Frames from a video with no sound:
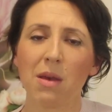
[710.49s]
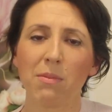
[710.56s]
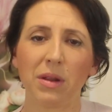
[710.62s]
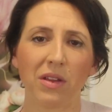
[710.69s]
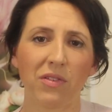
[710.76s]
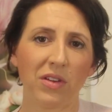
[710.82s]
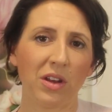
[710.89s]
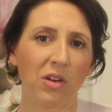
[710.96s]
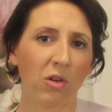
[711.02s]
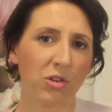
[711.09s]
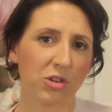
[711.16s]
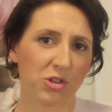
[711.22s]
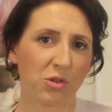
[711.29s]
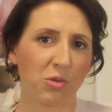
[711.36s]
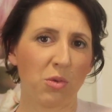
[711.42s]
but if you're
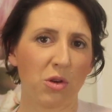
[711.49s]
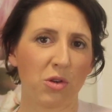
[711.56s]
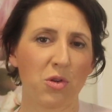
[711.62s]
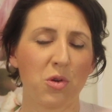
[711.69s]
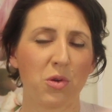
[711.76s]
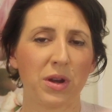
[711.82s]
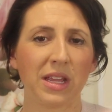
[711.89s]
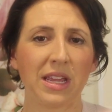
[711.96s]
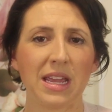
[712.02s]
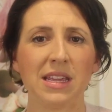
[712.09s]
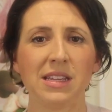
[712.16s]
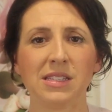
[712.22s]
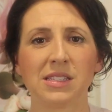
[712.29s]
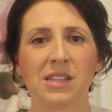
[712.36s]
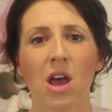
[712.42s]
not sure what cording
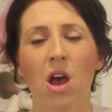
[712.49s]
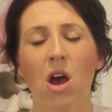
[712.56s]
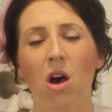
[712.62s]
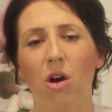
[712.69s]
is,